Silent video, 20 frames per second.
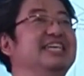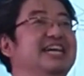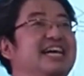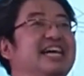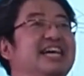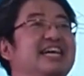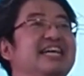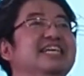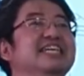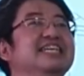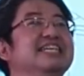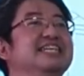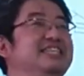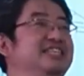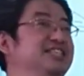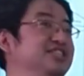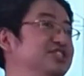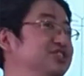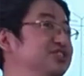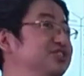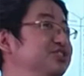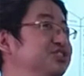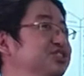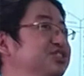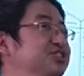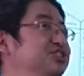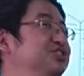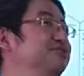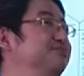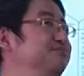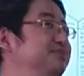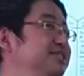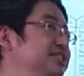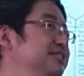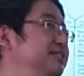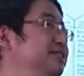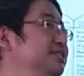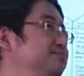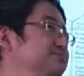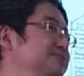International Business
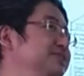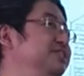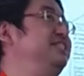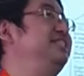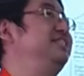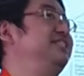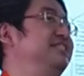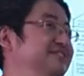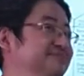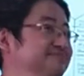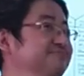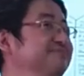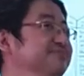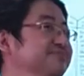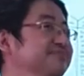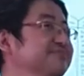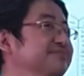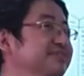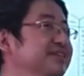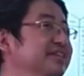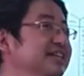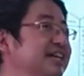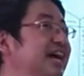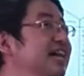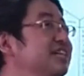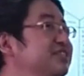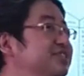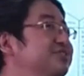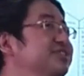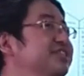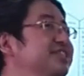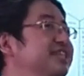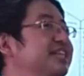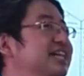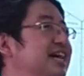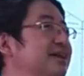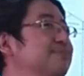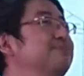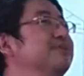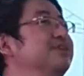Machines. Actually, the company
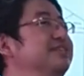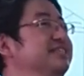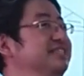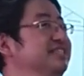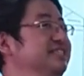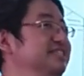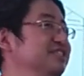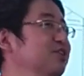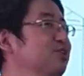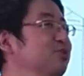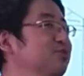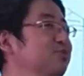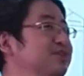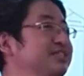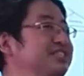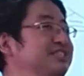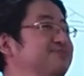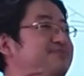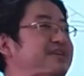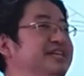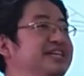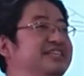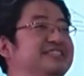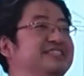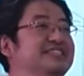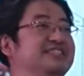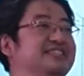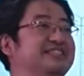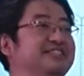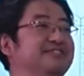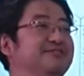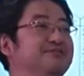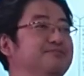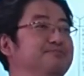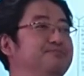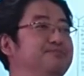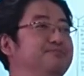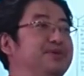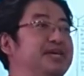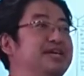is always make the main
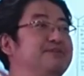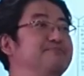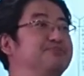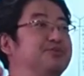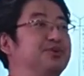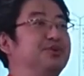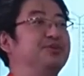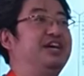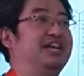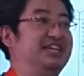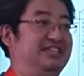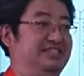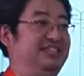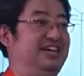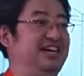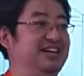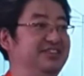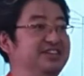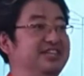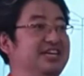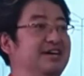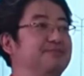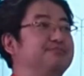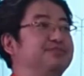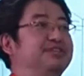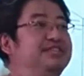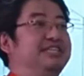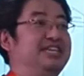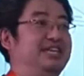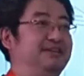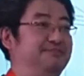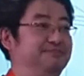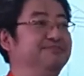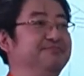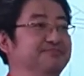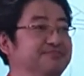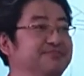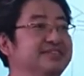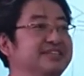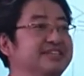product as a company.
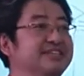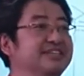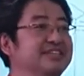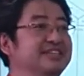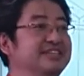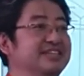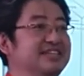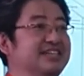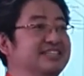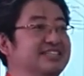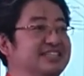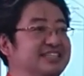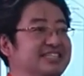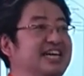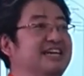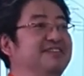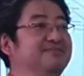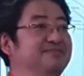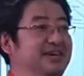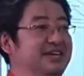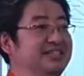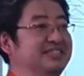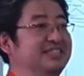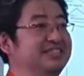At the time, at the time,